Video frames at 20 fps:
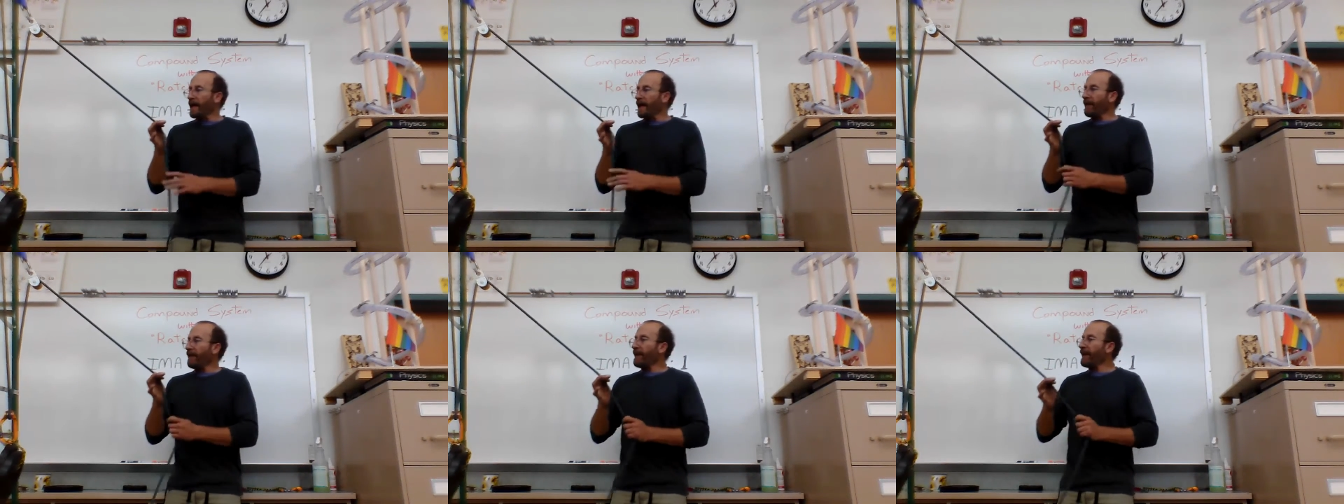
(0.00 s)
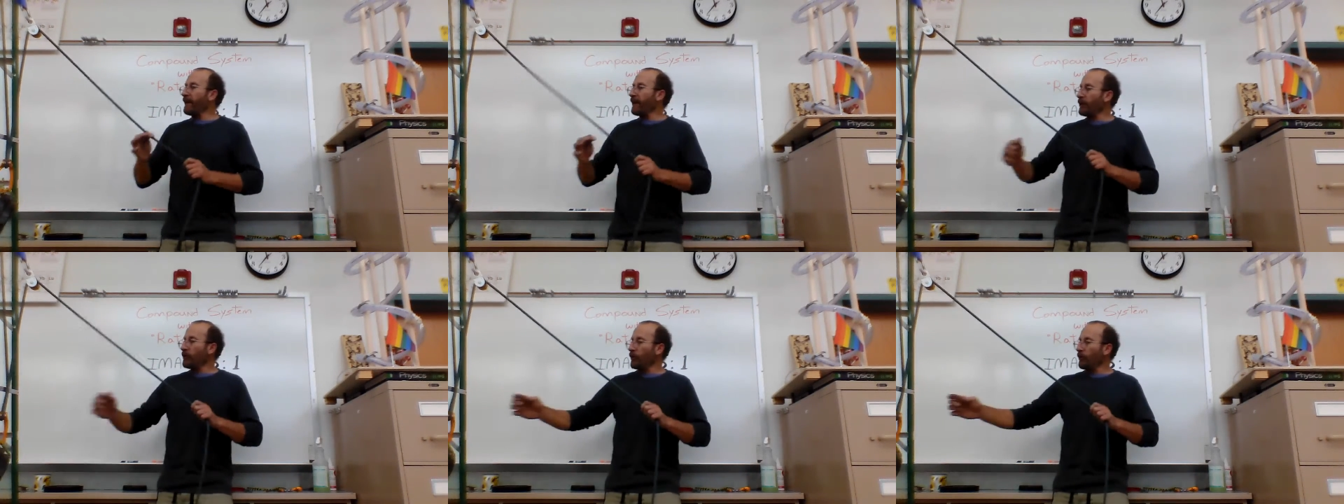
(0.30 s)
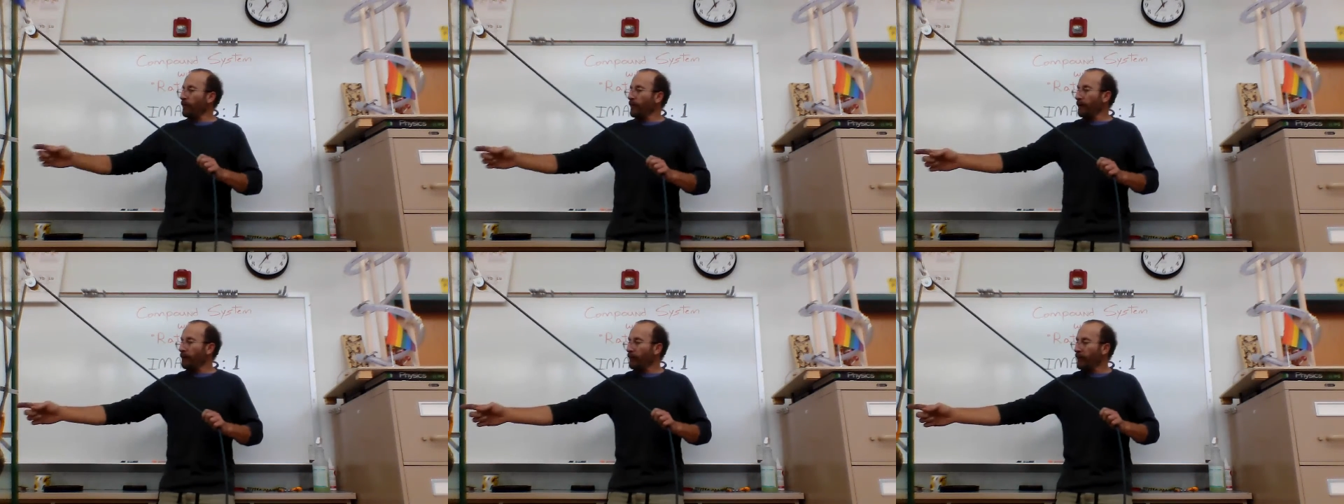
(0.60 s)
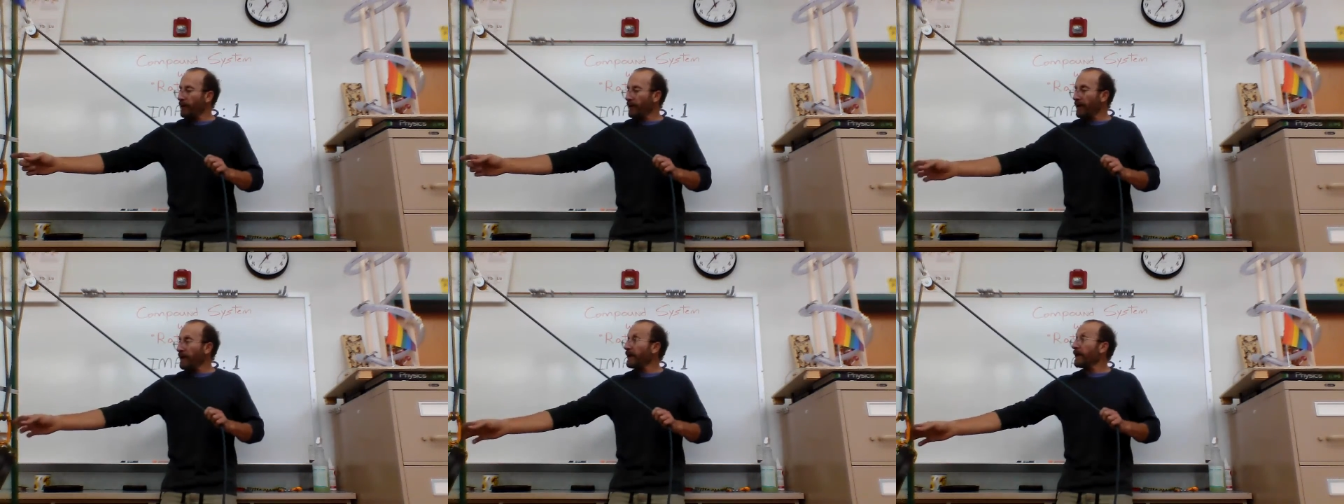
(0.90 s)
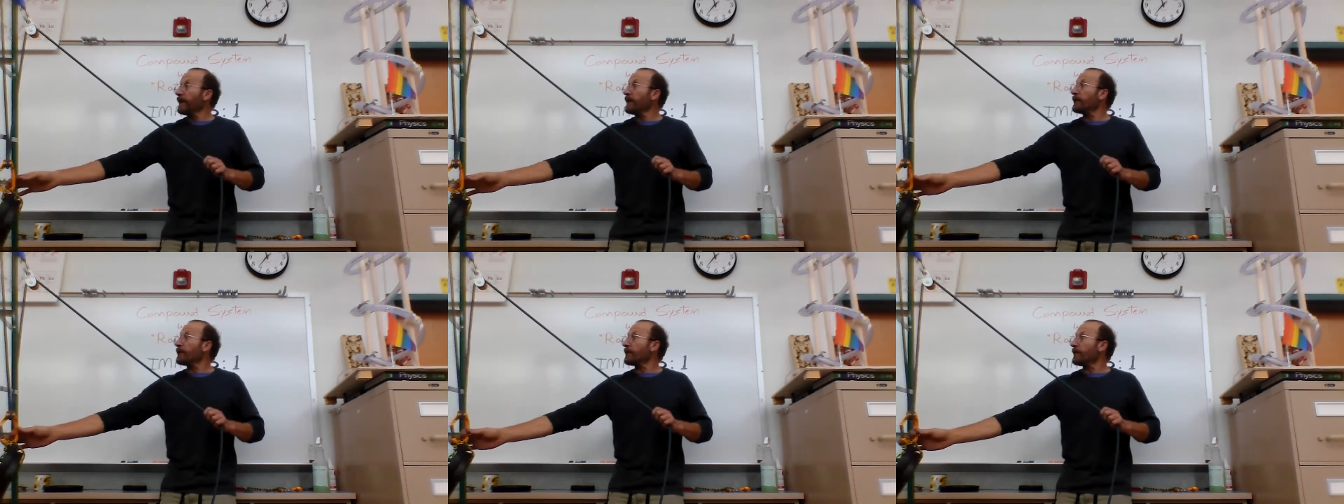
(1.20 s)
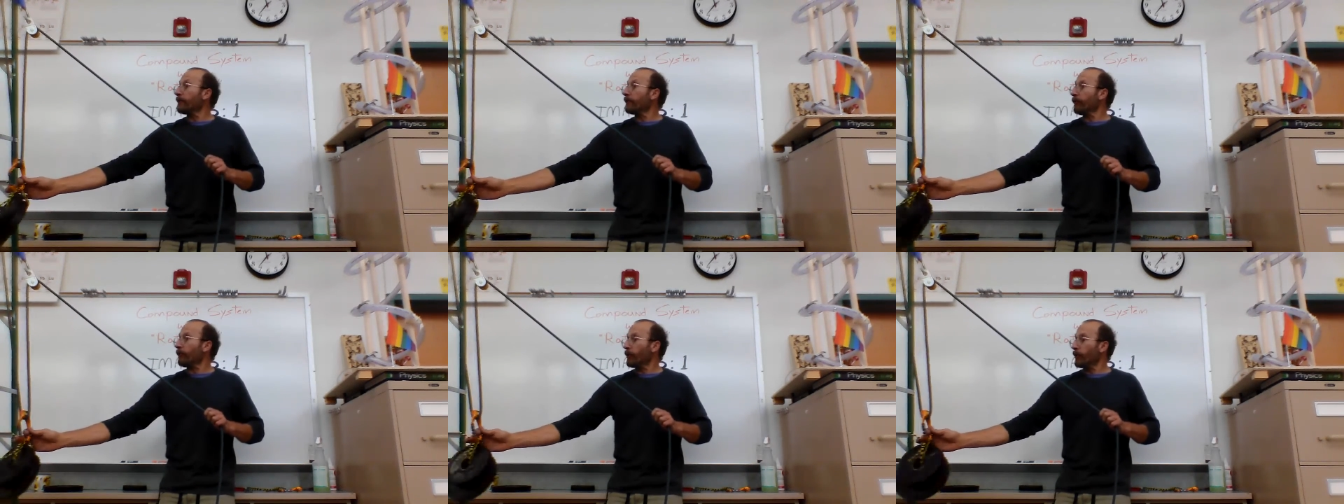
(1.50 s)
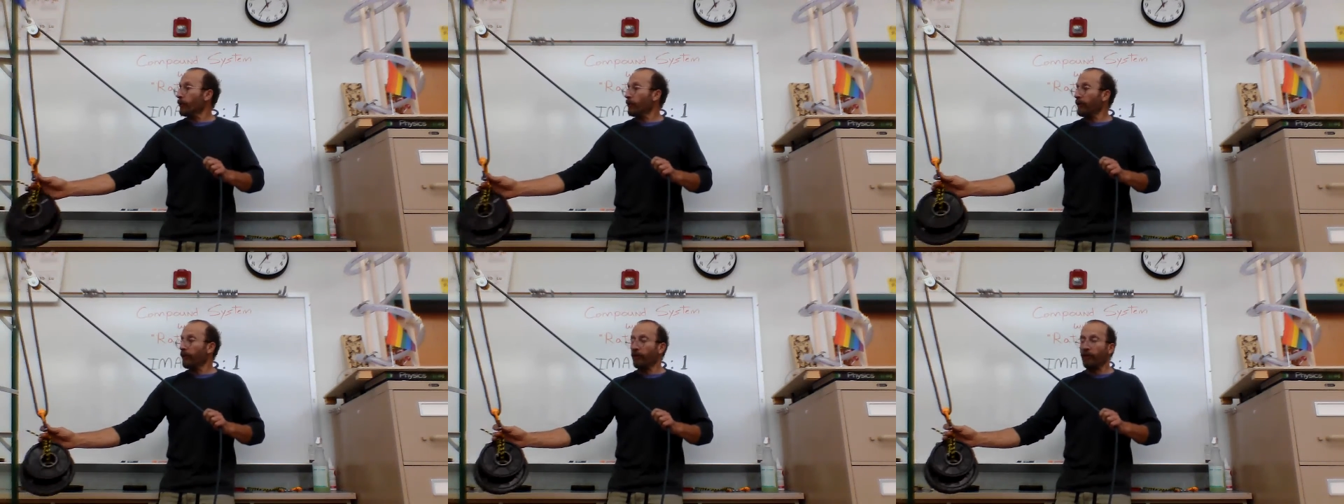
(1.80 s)
I think it should be pretty easy for
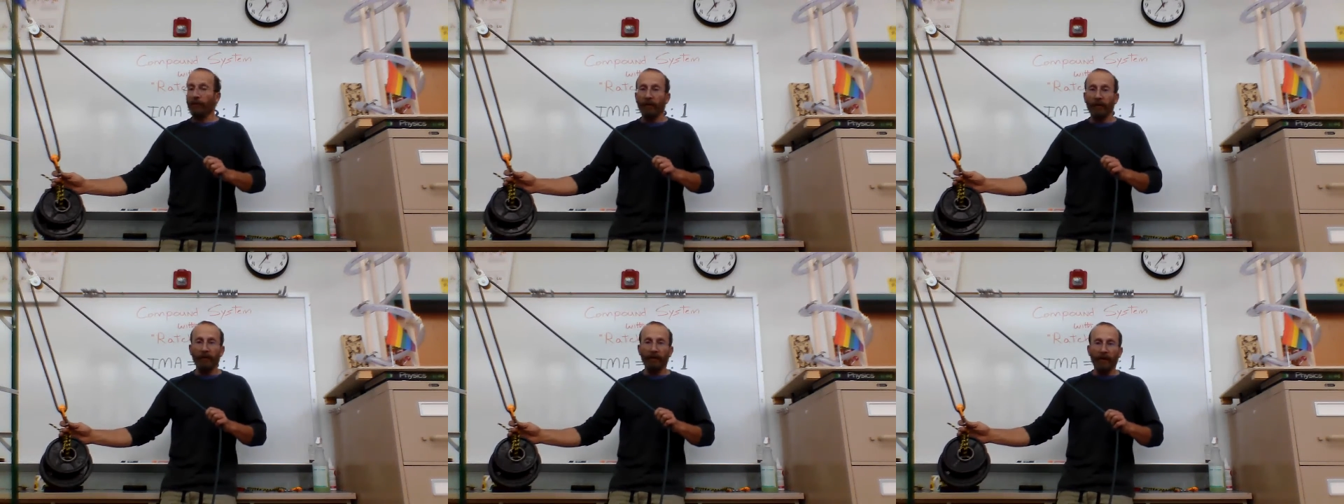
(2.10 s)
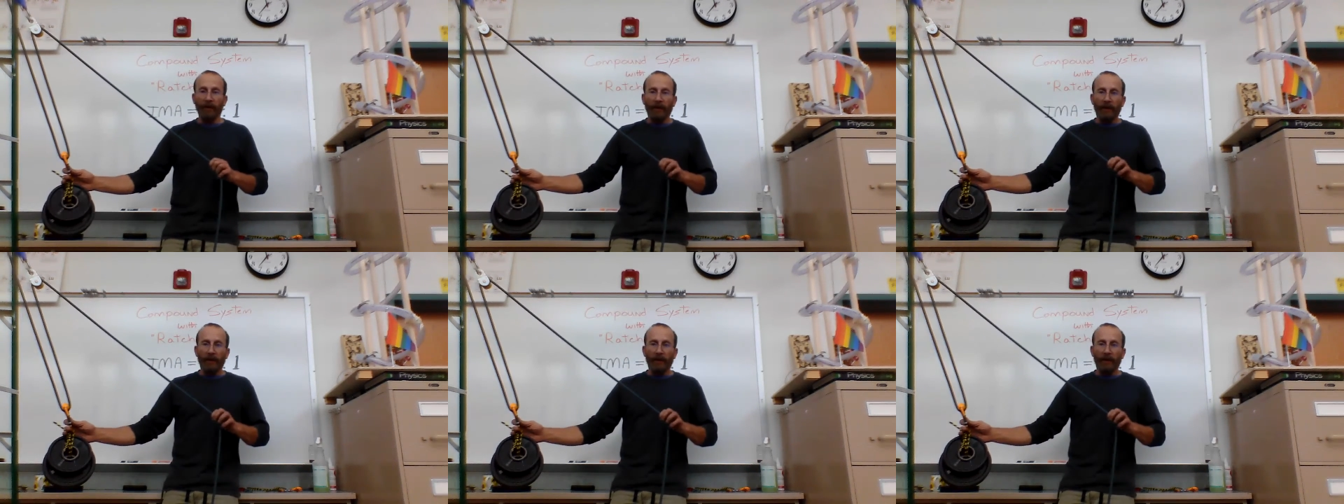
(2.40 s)
you, if you've been